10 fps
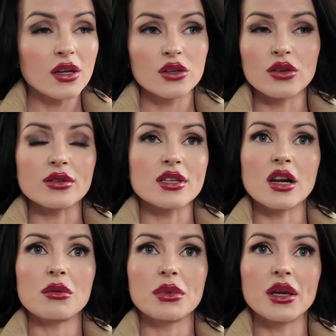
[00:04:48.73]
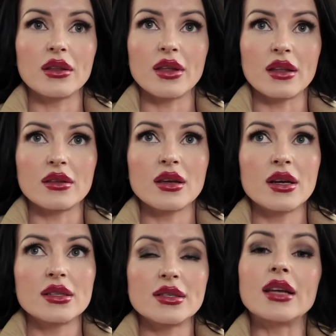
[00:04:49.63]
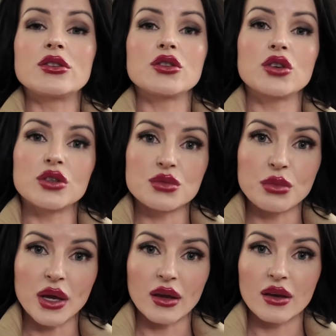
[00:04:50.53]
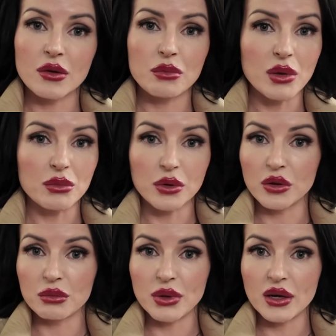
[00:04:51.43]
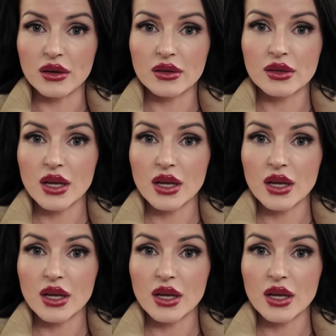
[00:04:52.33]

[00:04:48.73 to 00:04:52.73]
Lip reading: Don't tell me that tattoos make people look better.